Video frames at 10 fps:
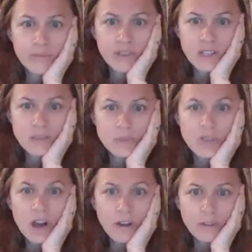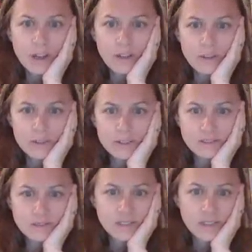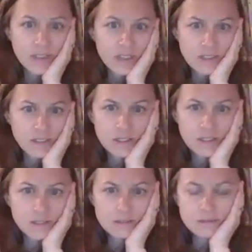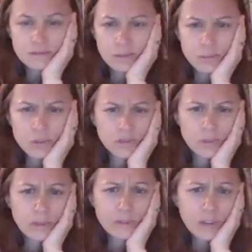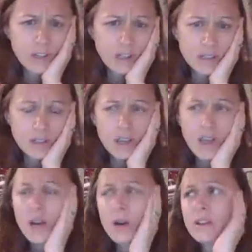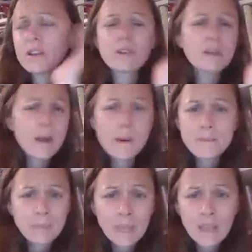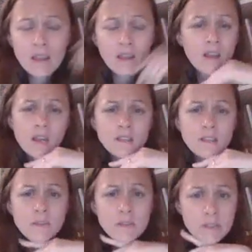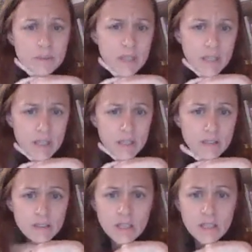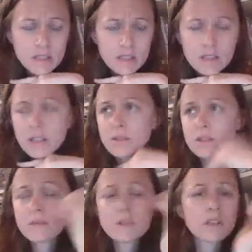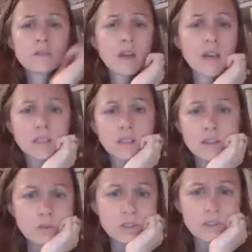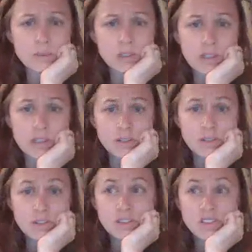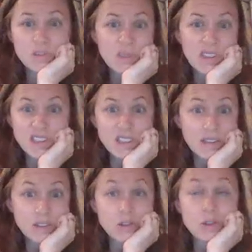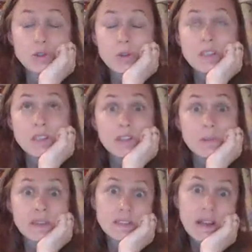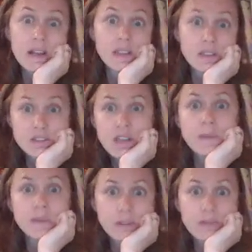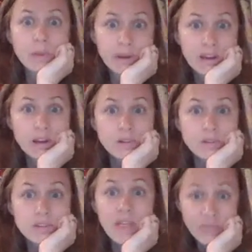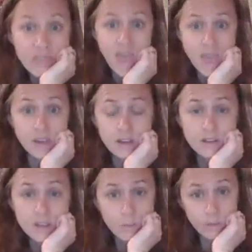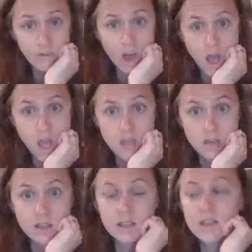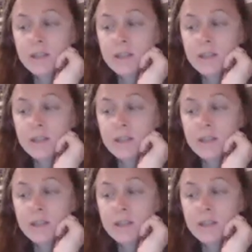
They need some tough love. And then, I'm sure you'll be fine. Or, so-and-so's kid said, so-and-so had an autism diagnosis. And do you know what they did? They just treated them exactly the same as everyone else. And then they were fine.